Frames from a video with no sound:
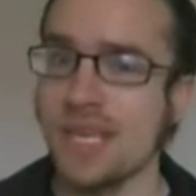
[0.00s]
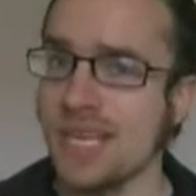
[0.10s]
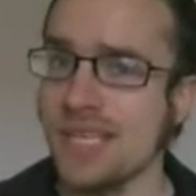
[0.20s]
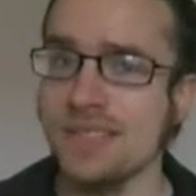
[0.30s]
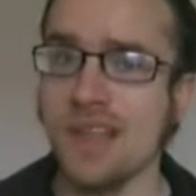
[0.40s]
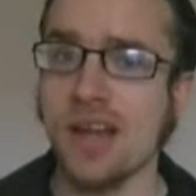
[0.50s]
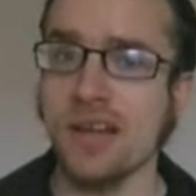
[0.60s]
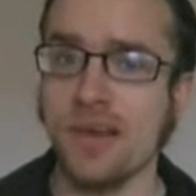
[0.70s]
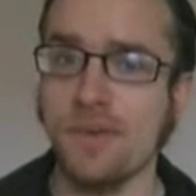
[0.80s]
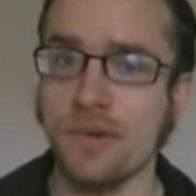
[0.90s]
It's not
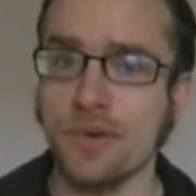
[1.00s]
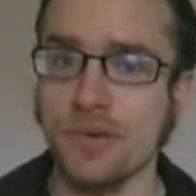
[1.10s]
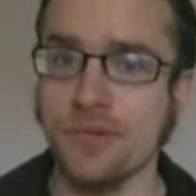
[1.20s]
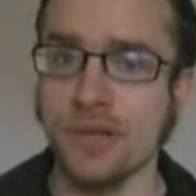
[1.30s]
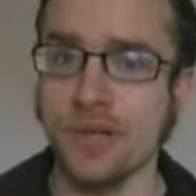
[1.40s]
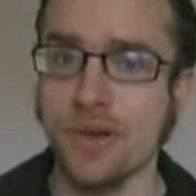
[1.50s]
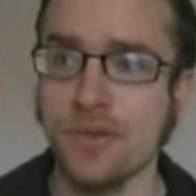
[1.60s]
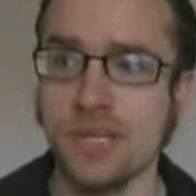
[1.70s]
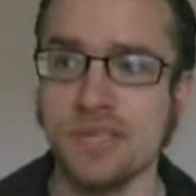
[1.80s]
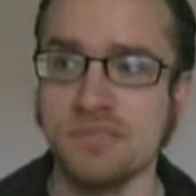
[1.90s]
an inferior
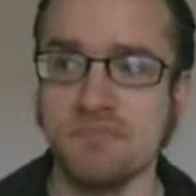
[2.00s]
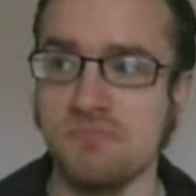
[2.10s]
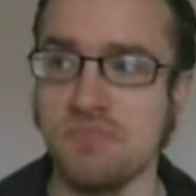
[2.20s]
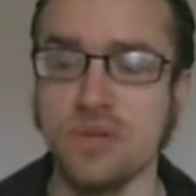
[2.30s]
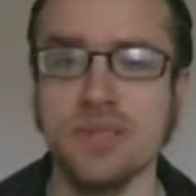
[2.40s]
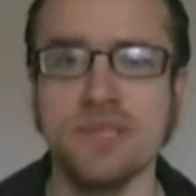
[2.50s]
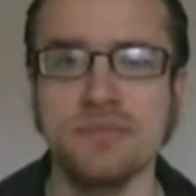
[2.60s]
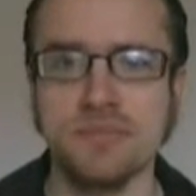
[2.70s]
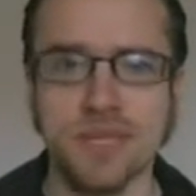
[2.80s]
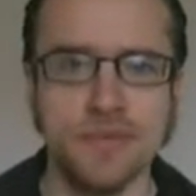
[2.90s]
video, it's merely a
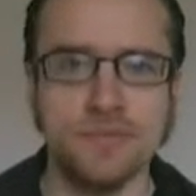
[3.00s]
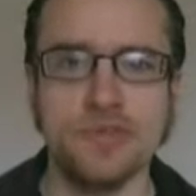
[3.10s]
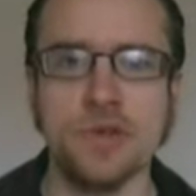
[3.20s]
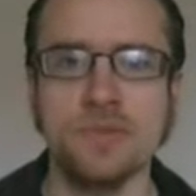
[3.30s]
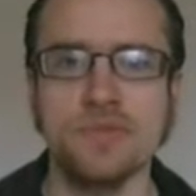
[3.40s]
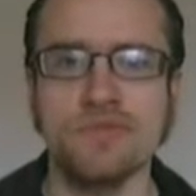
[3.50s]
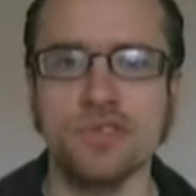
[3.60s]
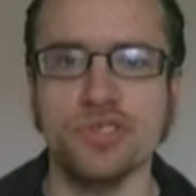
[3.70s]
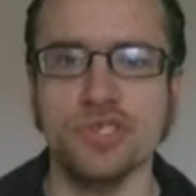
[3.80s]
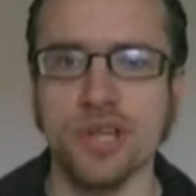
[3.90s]
Cliff's Notes
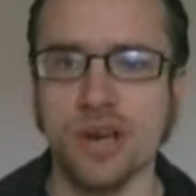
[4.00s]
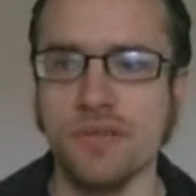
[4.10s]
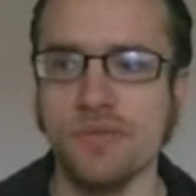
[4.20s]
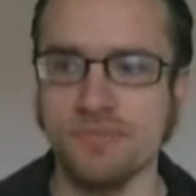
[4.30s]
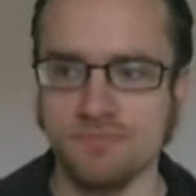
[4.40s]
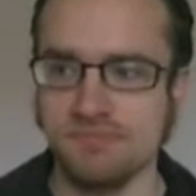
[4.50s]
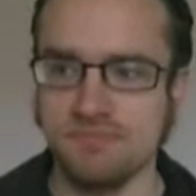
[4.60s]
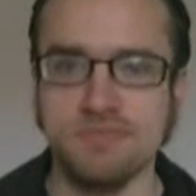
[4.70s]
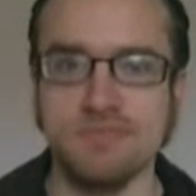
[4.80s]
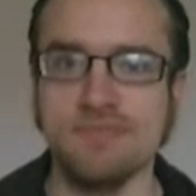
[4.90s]
version of
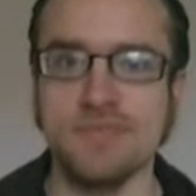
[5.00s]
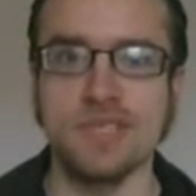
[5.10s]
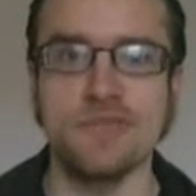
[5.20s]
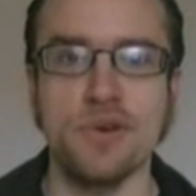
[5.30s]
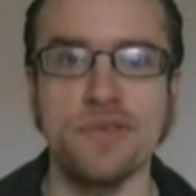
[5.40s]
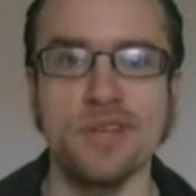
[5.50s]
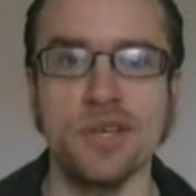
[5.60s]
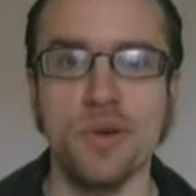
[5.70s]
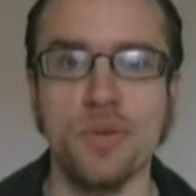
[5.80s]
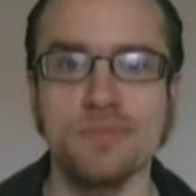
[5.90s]
this very
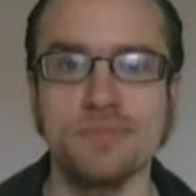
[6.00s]
video.